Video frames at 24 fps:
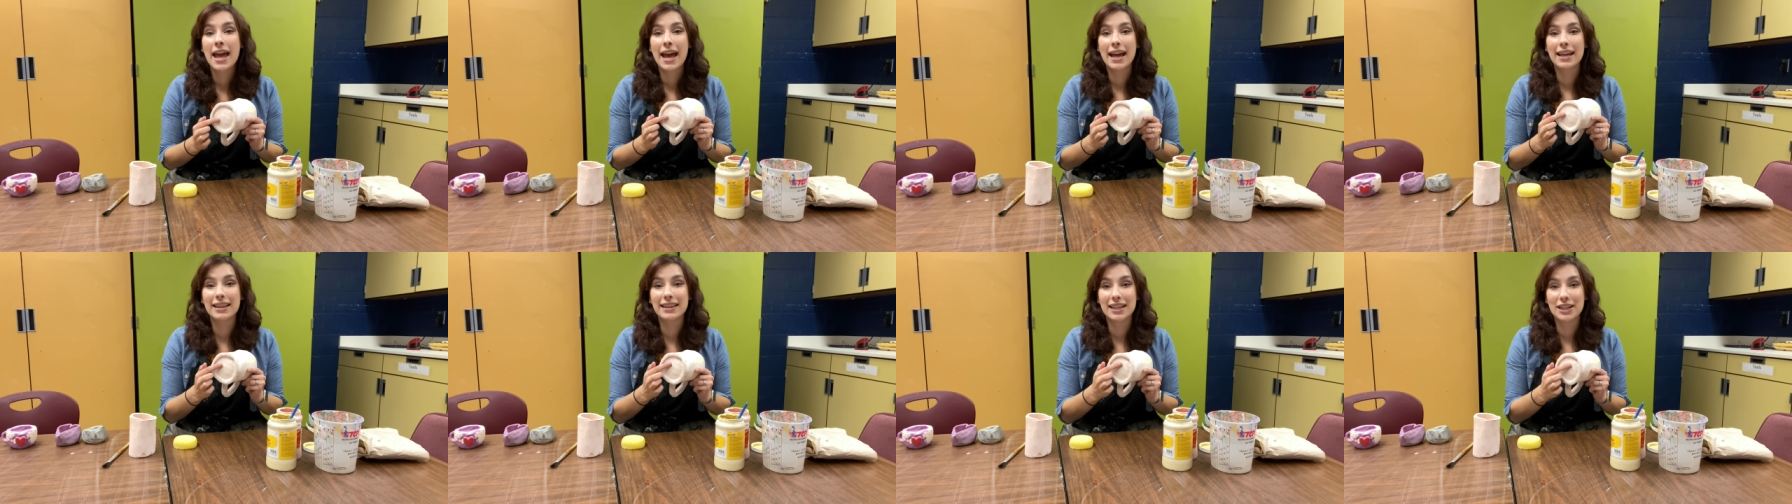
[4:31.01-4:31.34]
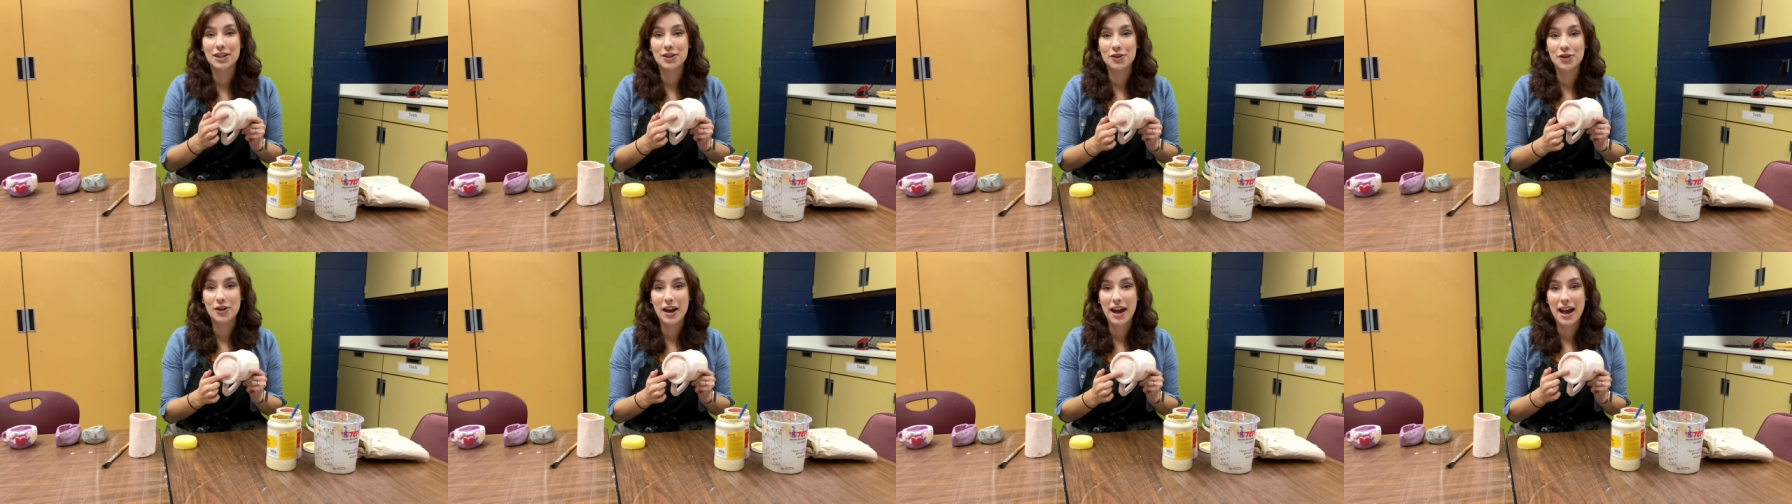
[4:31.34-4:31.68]
and
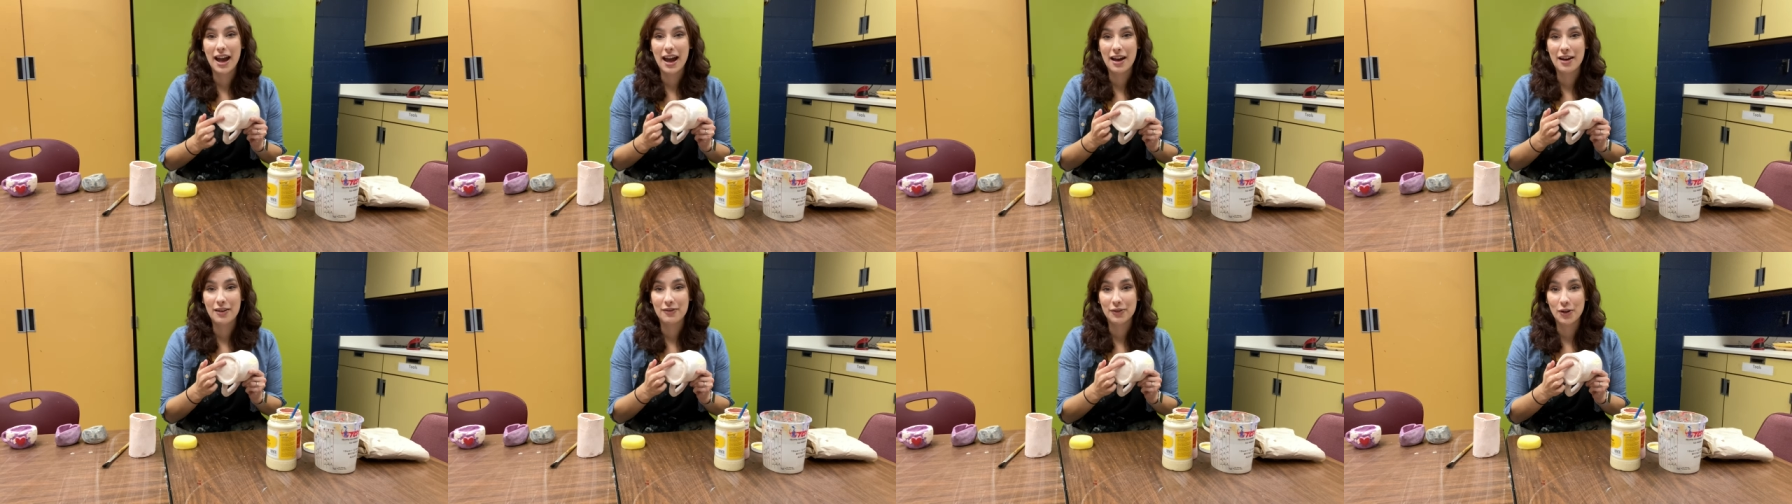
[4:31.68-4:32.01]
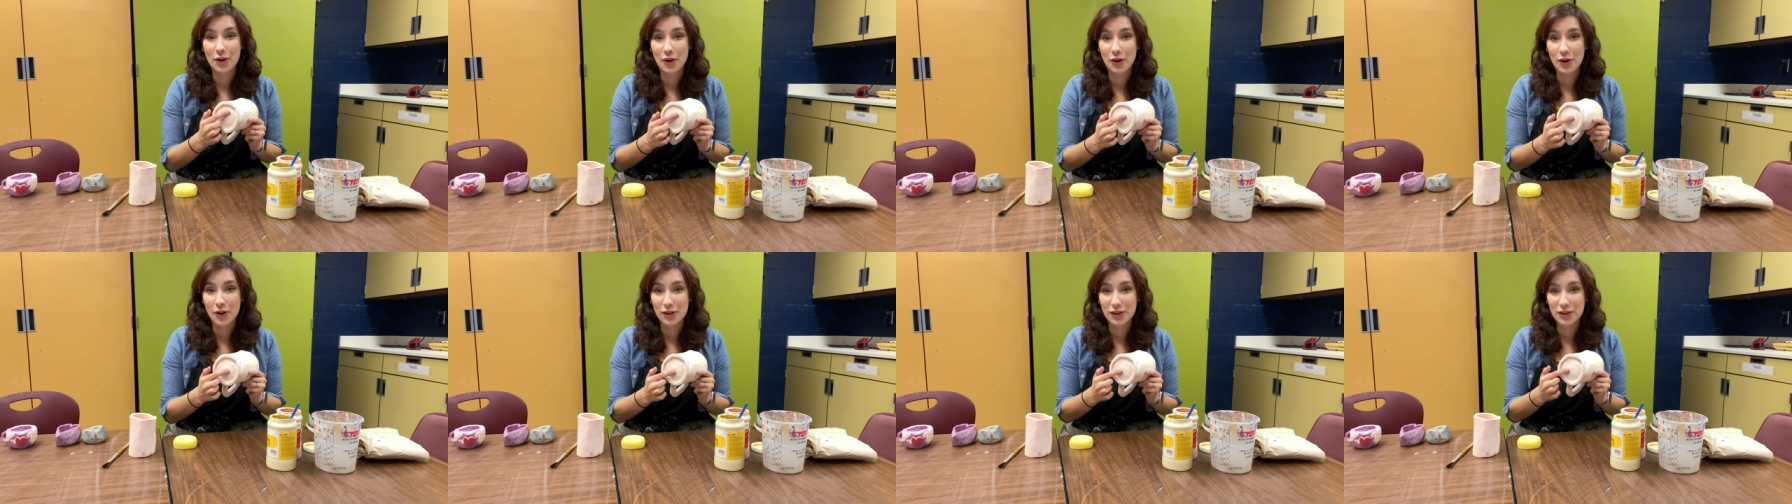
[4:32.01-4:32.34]
then you'll have
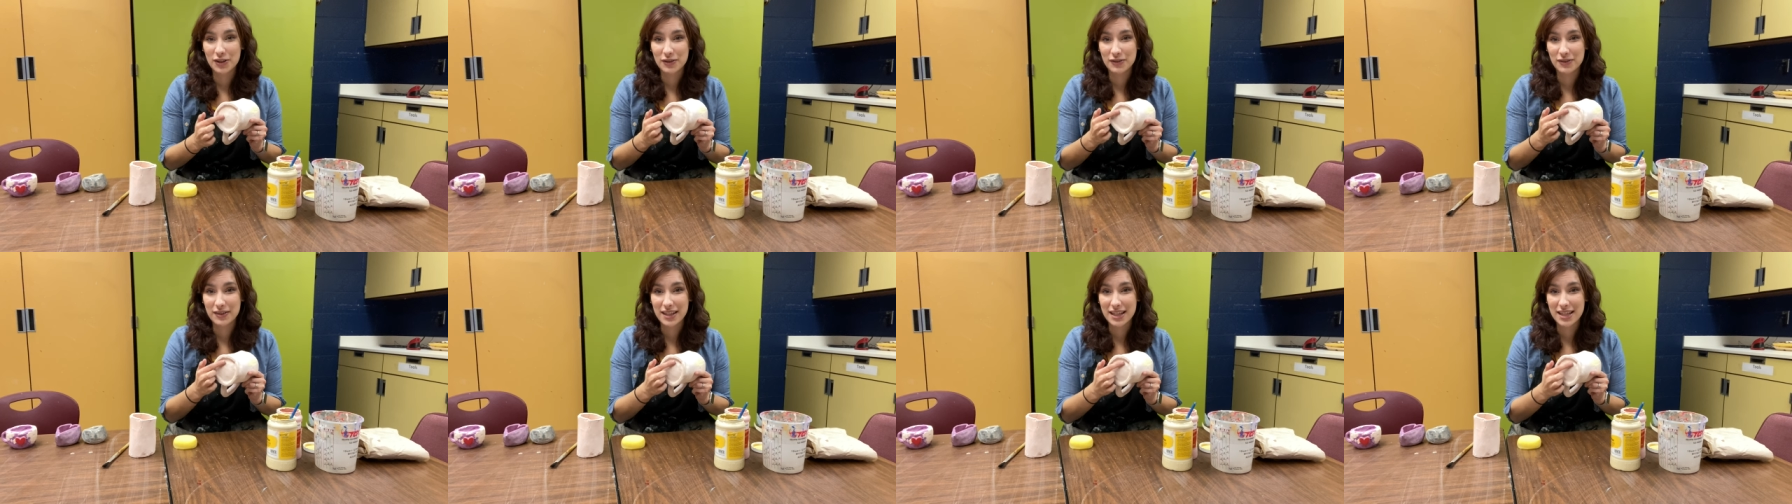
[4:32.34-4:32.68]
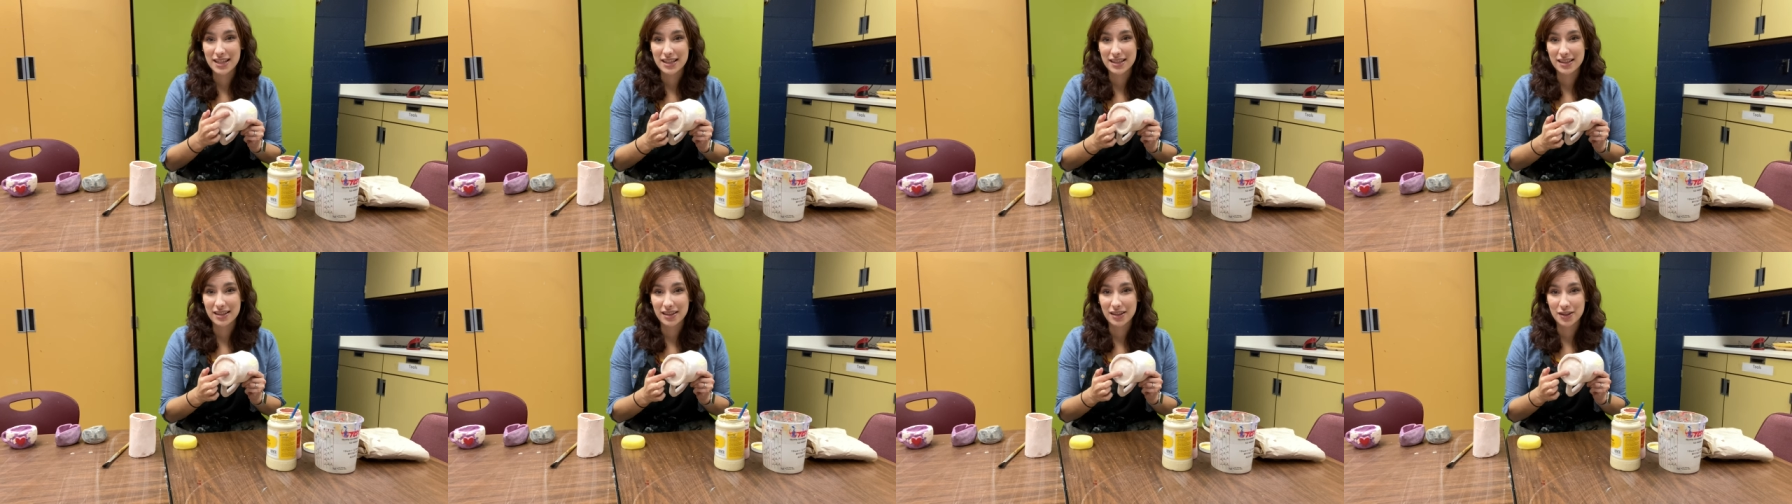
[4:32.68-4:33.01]
all of
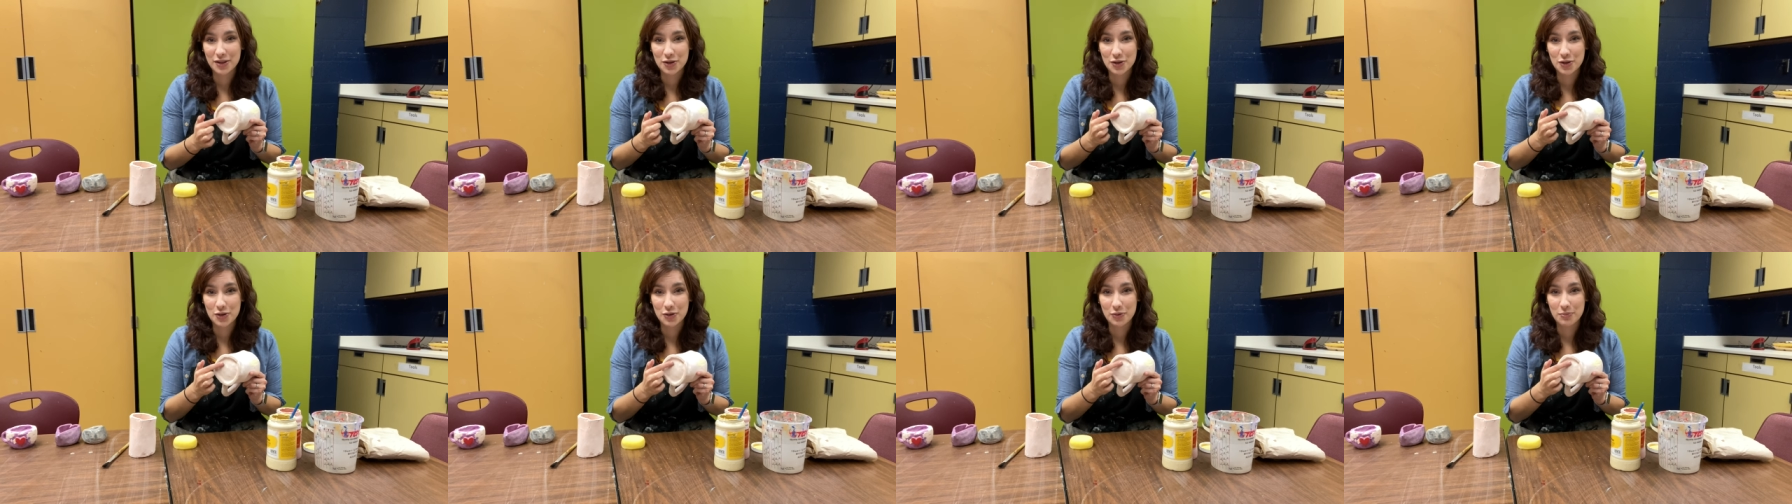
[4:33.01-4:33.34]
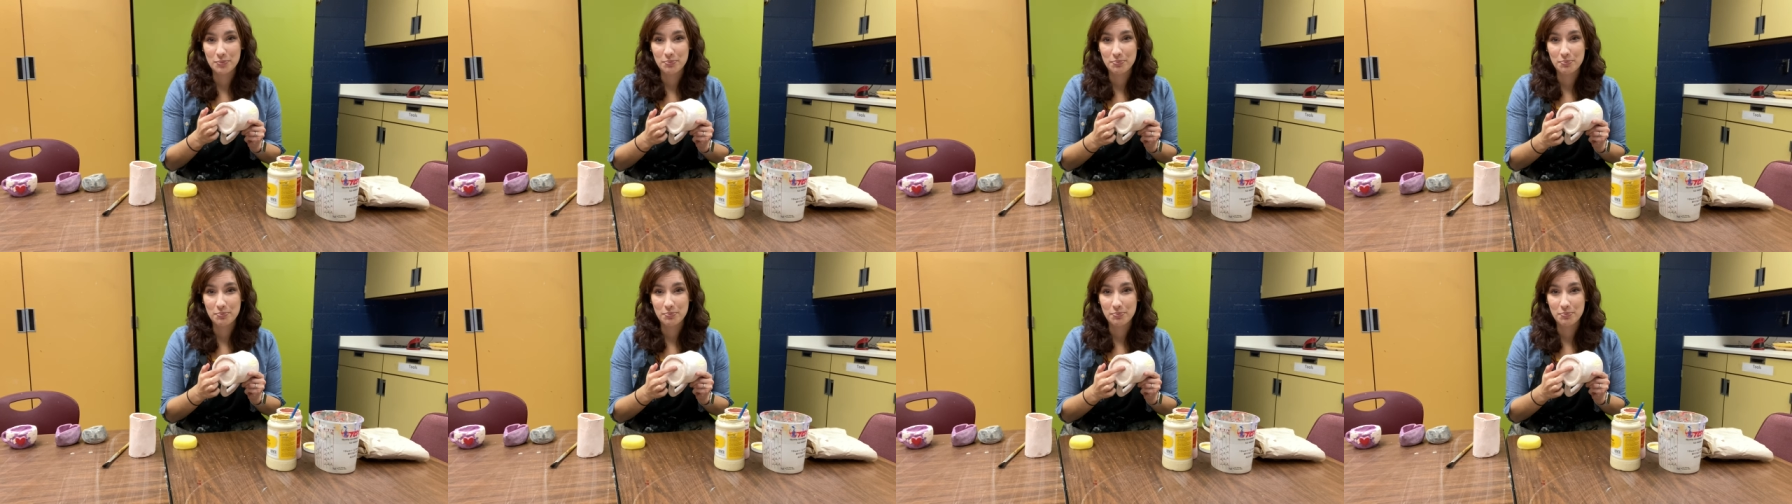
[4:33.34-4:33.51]
these little